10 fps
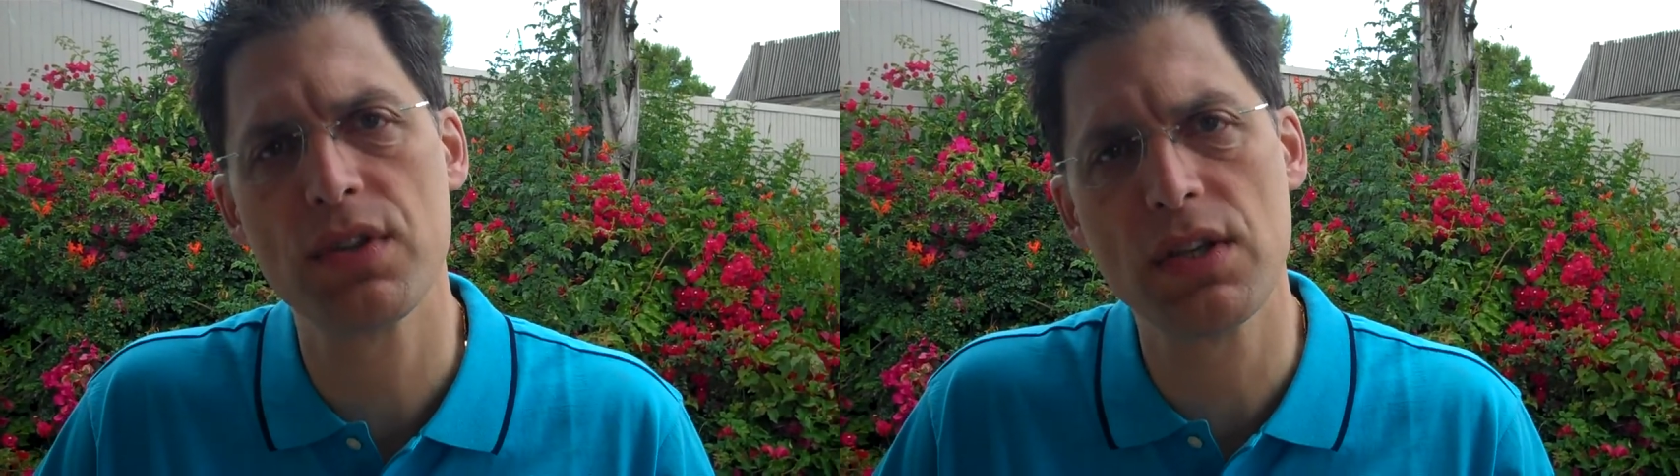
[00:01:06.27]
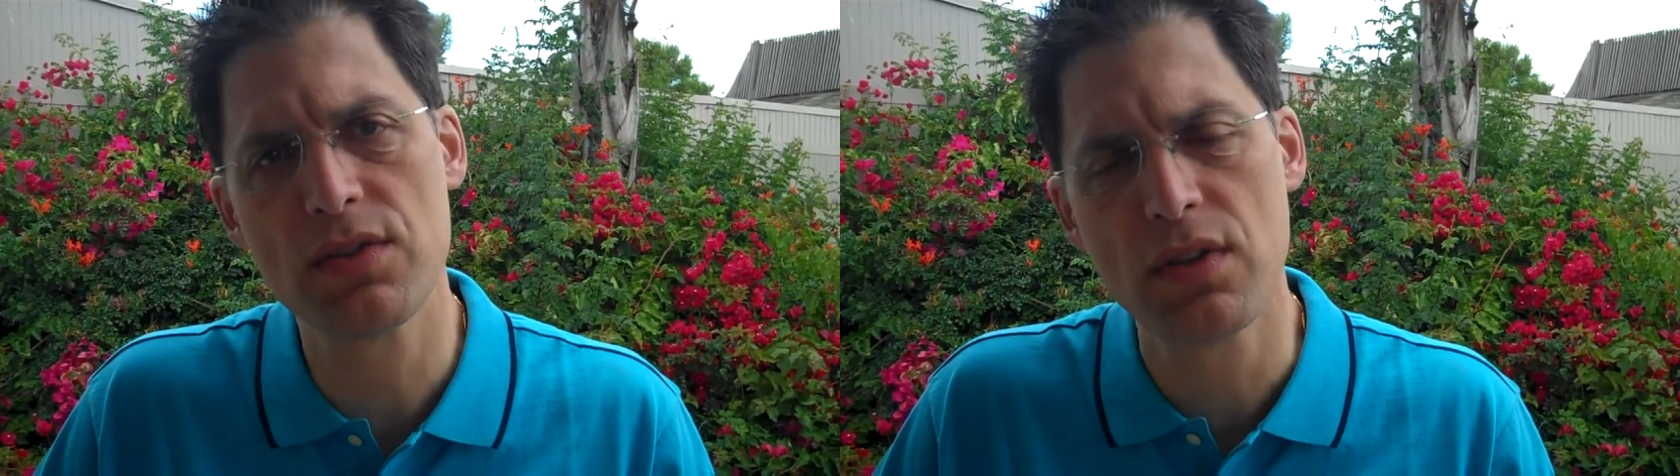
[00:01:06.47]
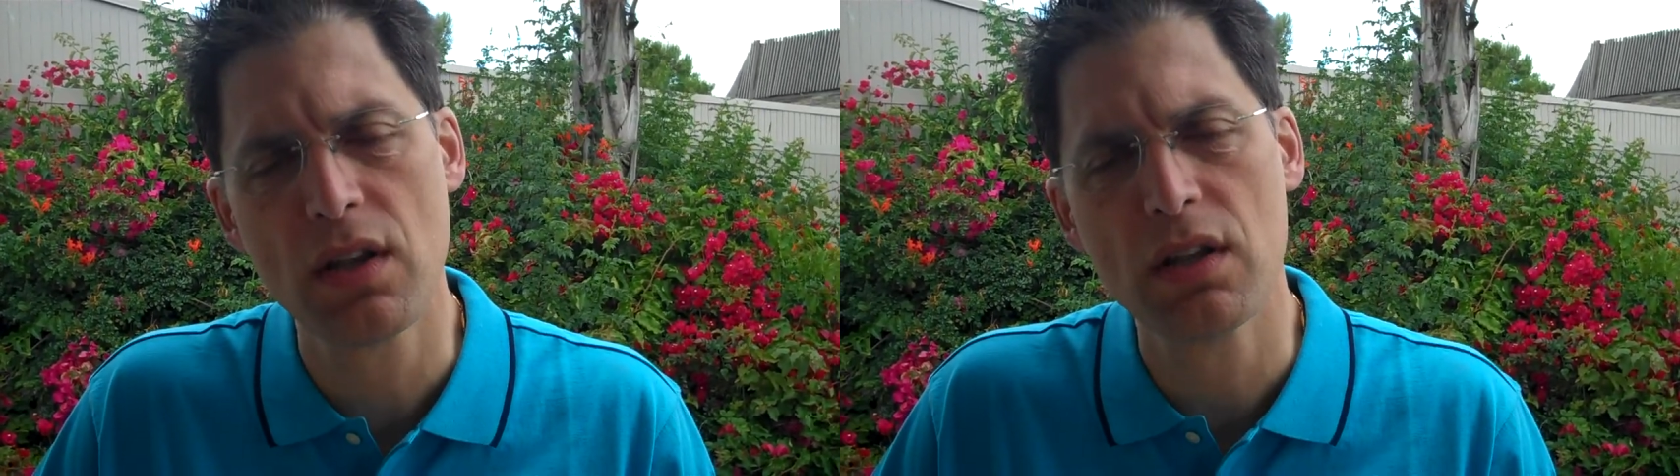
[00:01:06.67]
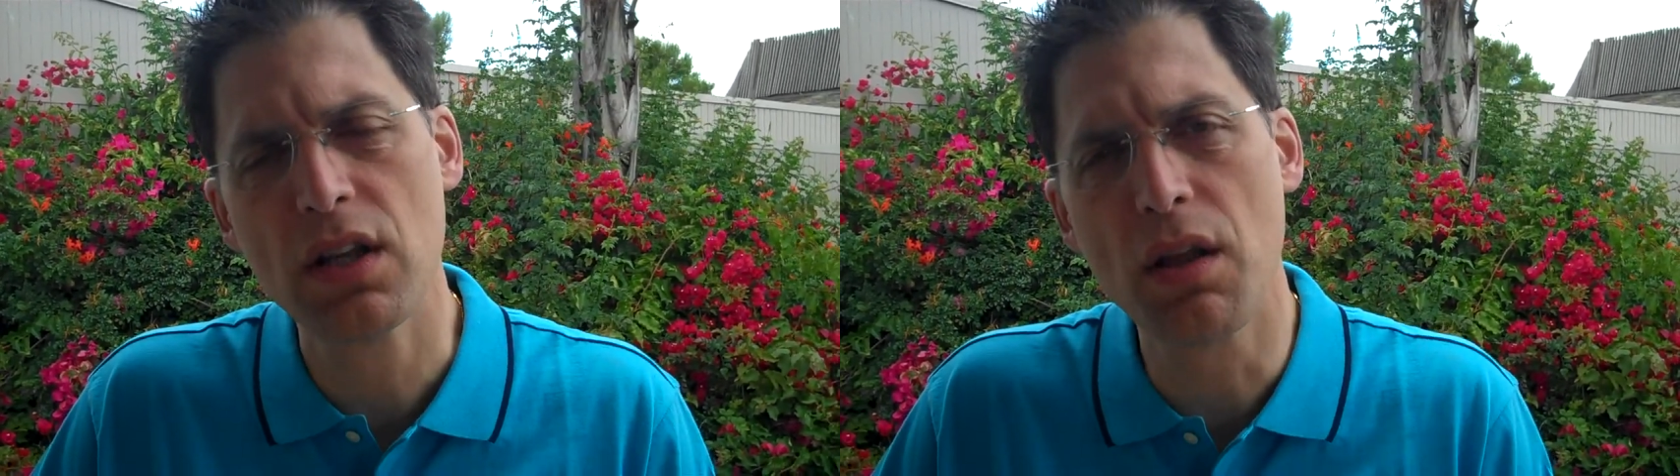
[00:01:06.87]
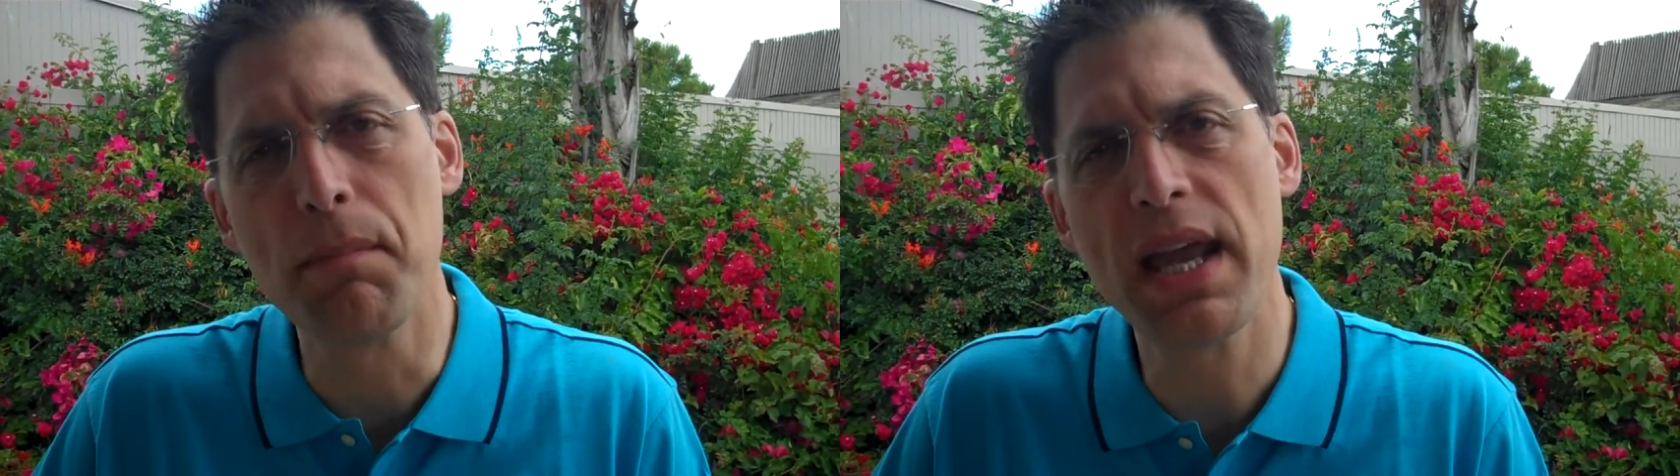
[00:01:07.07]
these
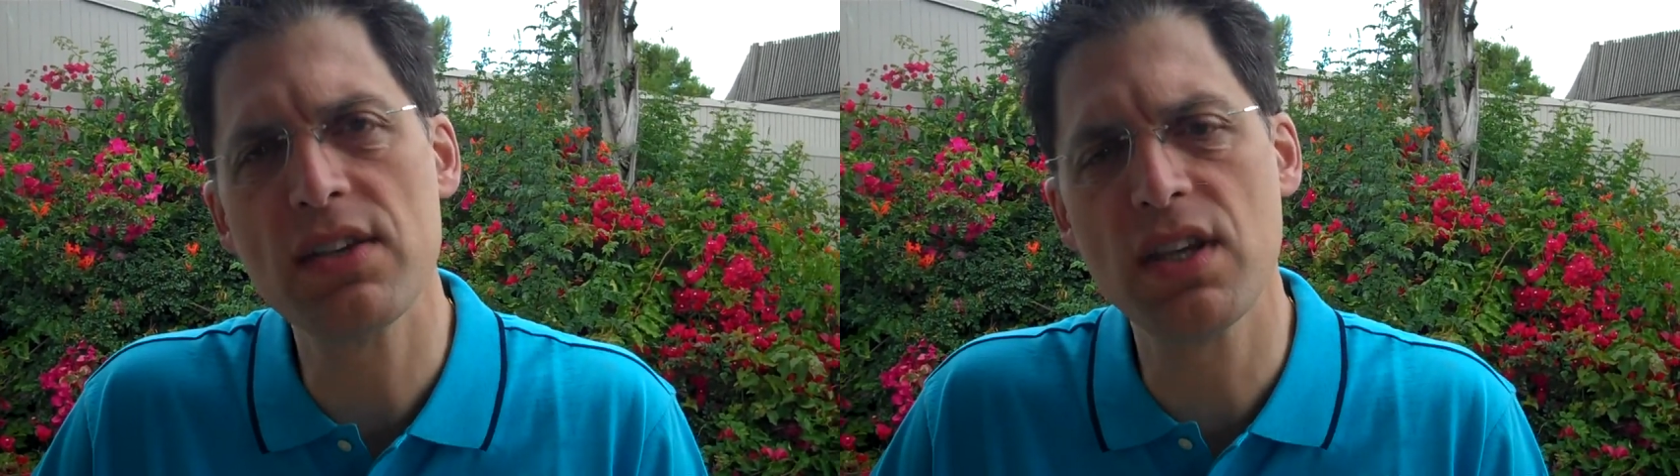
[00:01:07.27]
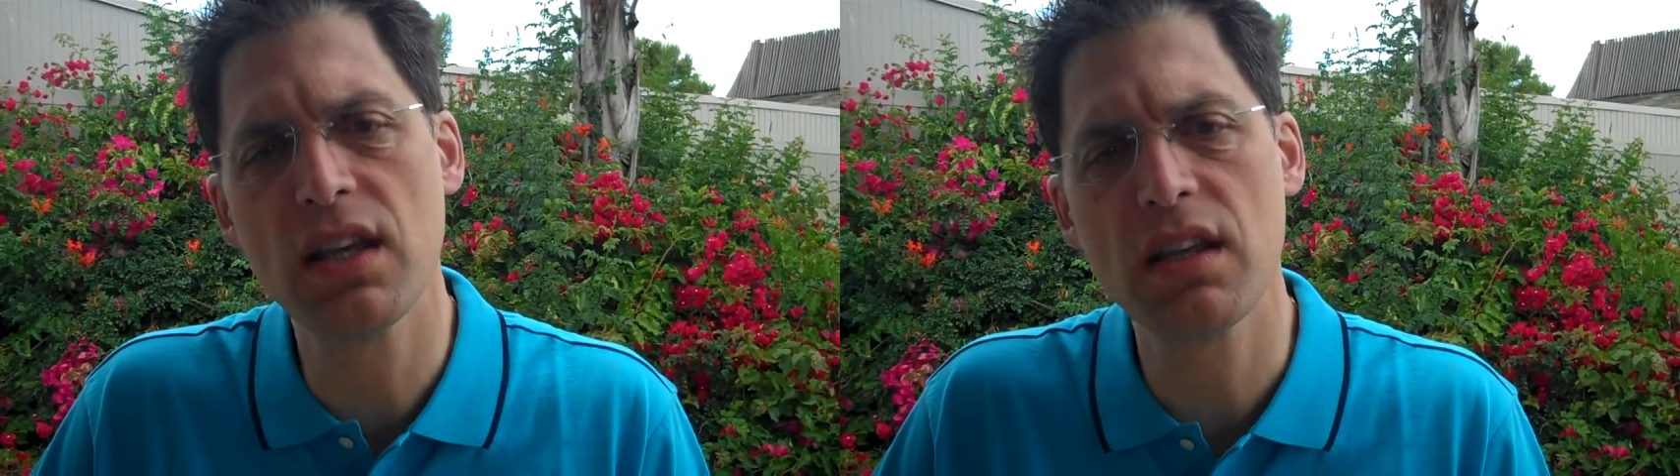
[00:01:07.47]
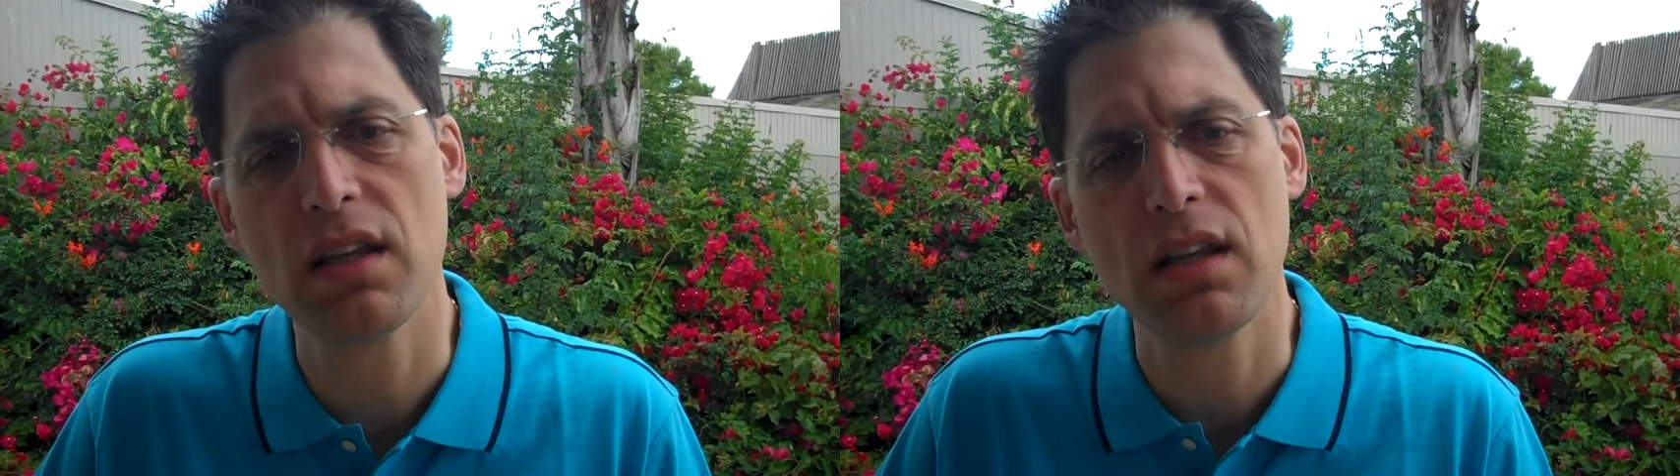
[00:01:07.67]
little amazing